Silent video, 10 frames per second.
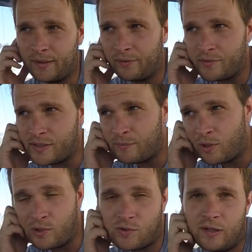Obviously we're
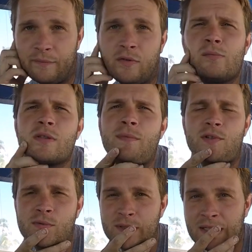going to try and film as much
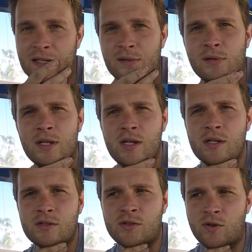as we can
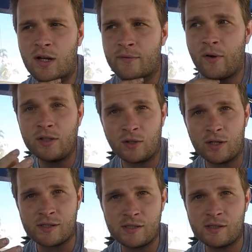to try and invite you
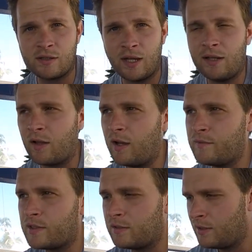guys into our
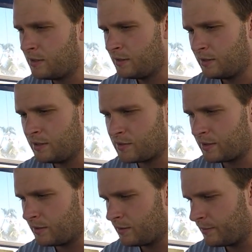lives and into
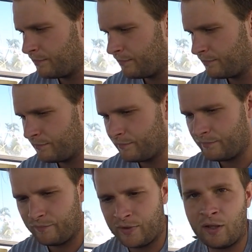the
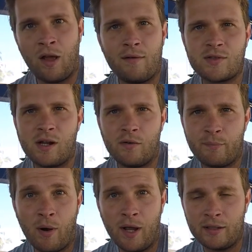lifestyle of
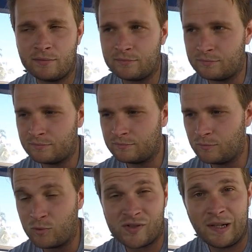buying
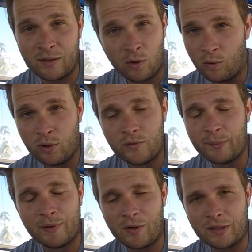or selling all of your
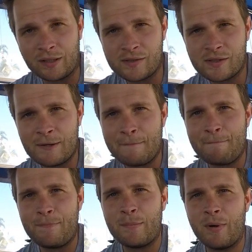belongings,
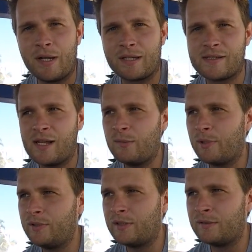buying a
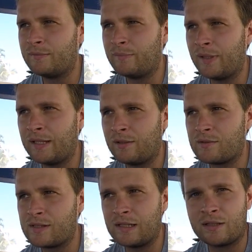sailboat and planning on
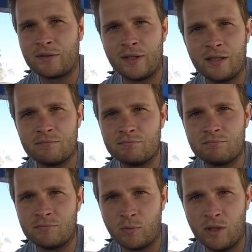sailing around
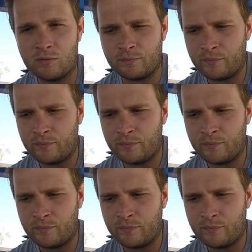the world.